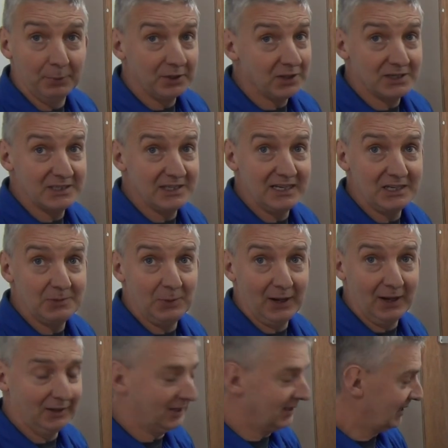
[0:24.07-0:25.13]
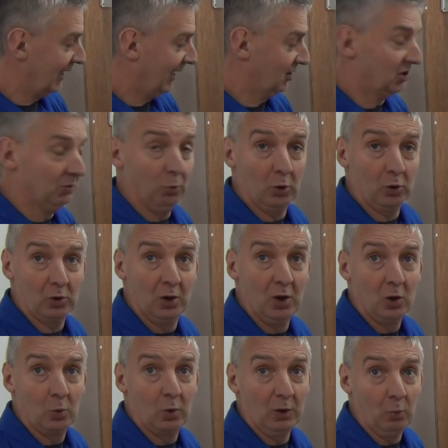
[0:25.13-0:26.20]
but it doesn't need to be that. This will actually work
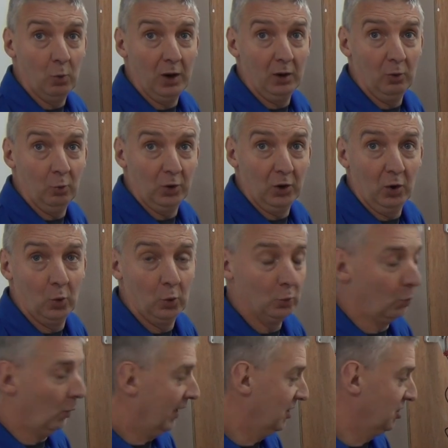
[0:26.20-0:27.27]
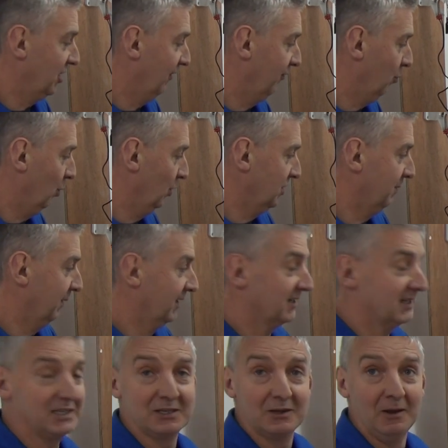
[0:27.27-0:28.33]
quite well with a whole range of different ones because
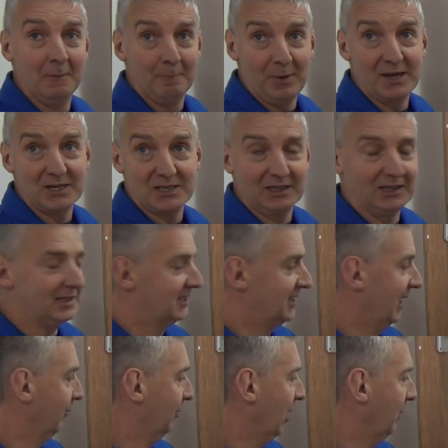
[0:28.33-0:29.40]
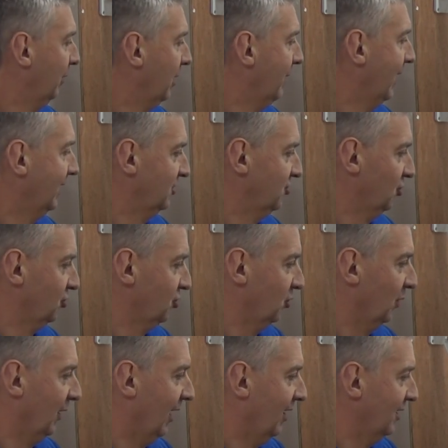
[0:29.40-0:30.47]
it's basically the same type of command structure
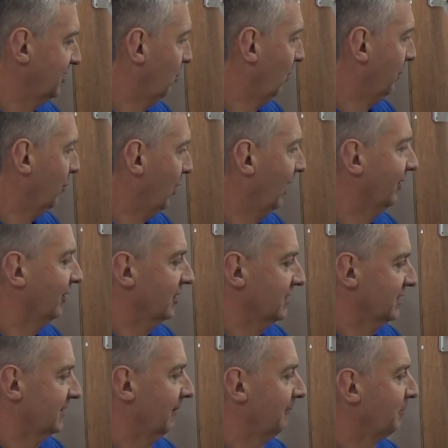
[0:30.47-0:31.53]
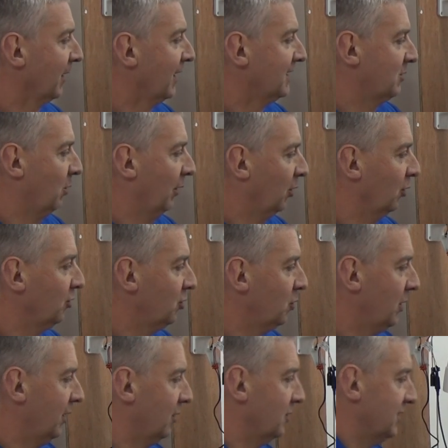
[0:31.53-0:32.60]
regardless of what brand it is. So what I'm going to do
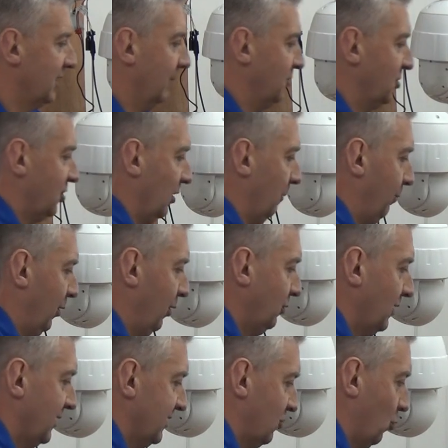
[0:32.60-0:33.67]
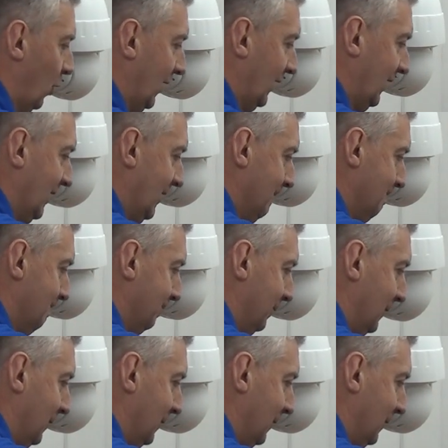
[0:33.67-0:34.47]
here is I'm just going to plug this directly in,